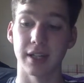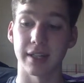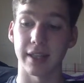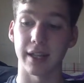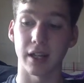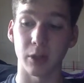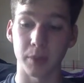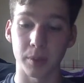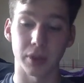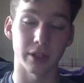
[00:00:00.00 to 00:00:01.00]
that help
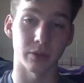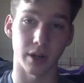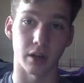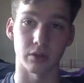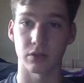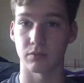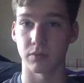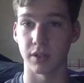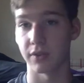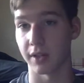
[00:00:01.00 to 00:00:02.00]
people get around
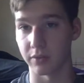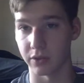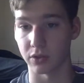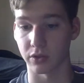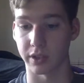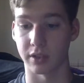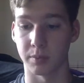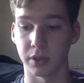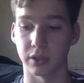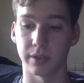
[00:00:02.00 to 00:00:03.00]
if they have a physical
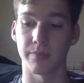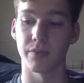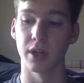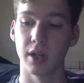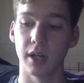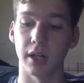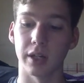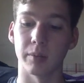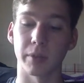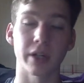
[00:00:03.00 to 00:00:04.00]
disability.
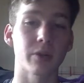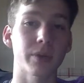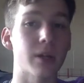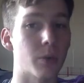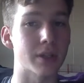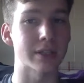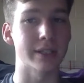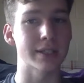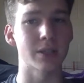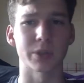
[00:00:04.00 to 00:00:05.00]
Another one that wasn't
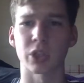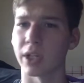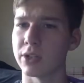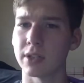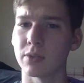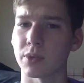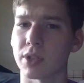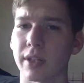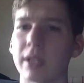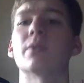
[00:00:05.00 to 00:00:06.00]
listed was crutches,
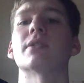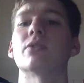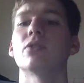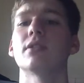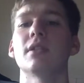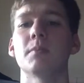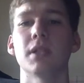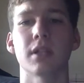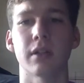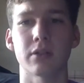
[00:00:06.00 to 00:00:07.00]
which I thought was interesting
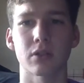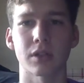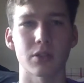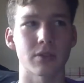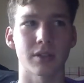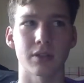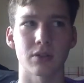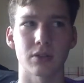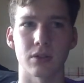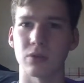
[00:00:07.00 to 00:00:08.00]
because crutches
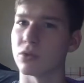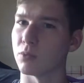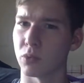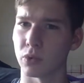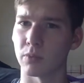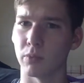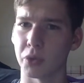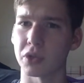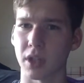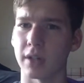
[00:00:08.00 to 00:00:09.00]
gets used
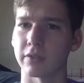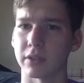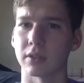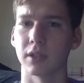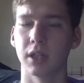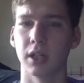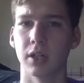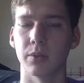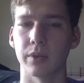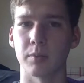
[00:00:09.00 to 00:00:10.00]
most often
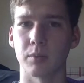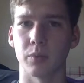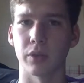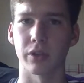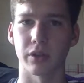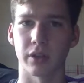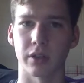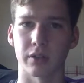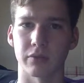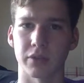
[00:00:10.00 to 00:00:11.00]
with
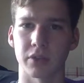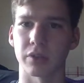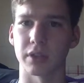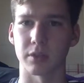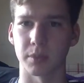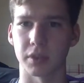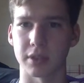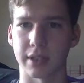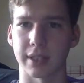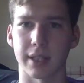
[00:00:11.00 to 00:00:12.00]
physical
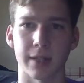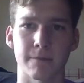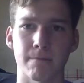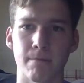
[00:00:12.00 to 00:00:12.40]
disabilities like that.